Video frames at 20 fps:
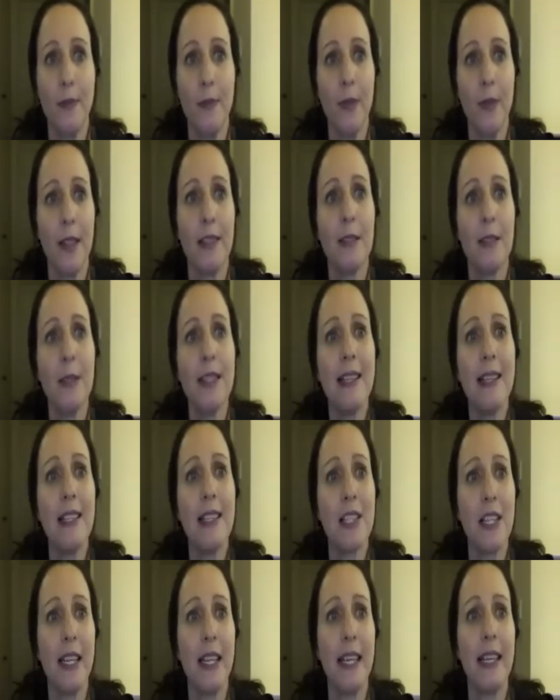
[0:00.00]
So
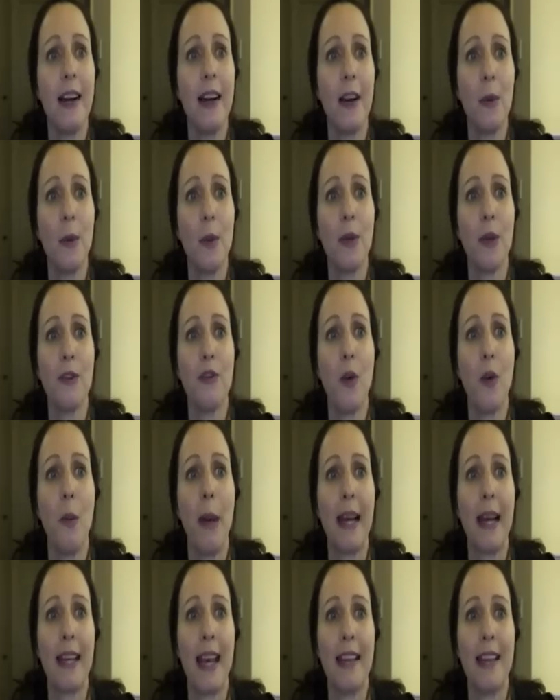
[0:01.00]
essentially, I want to
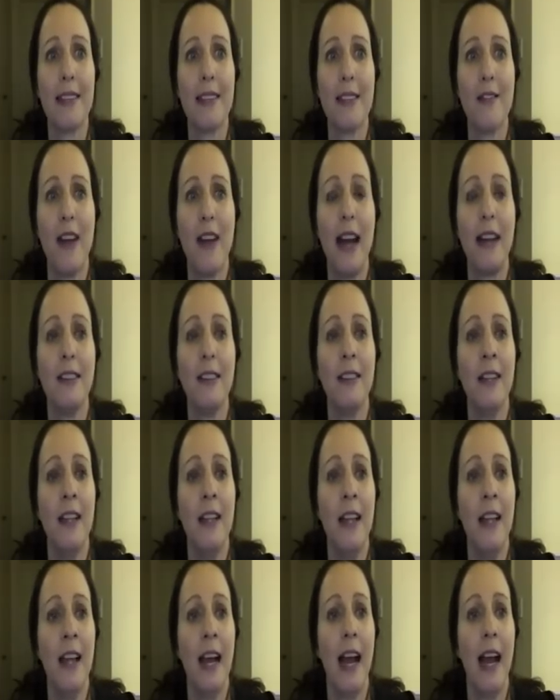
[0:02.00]
format Gates of Hell,
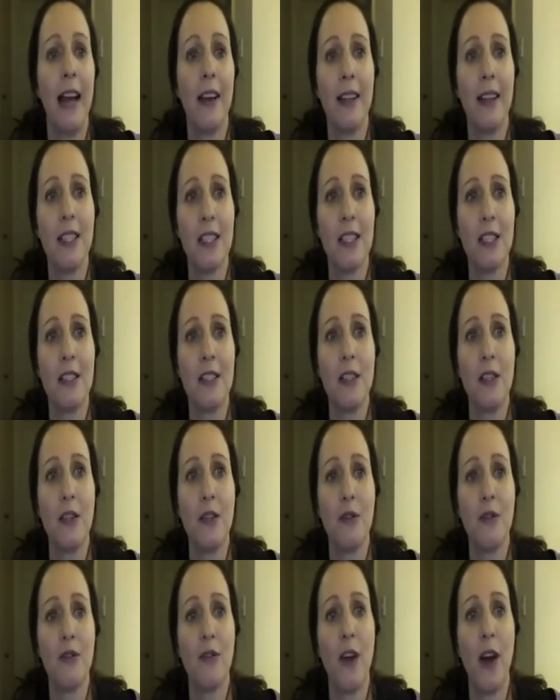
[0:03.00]
and I just
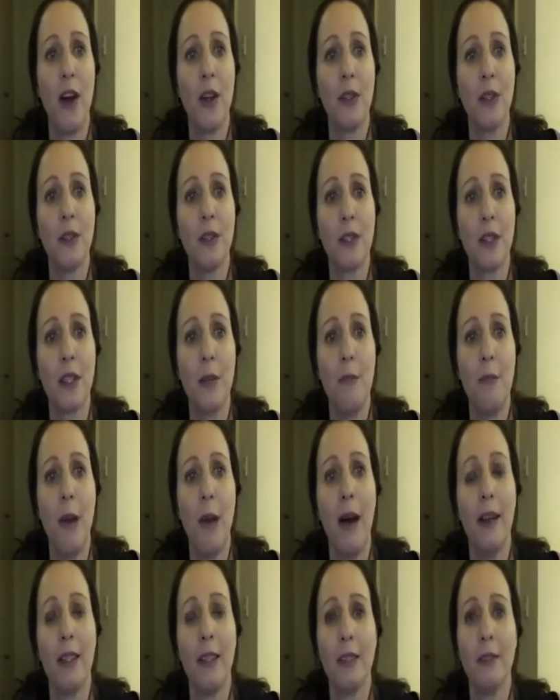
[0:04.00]
do File,
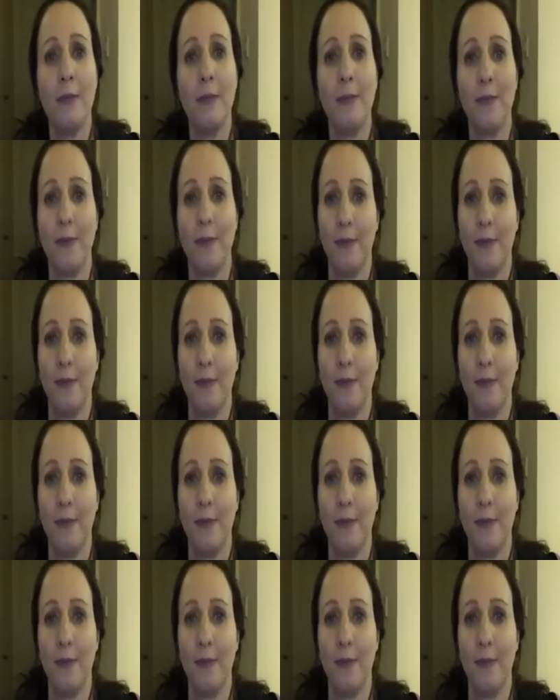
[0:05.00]
Compile.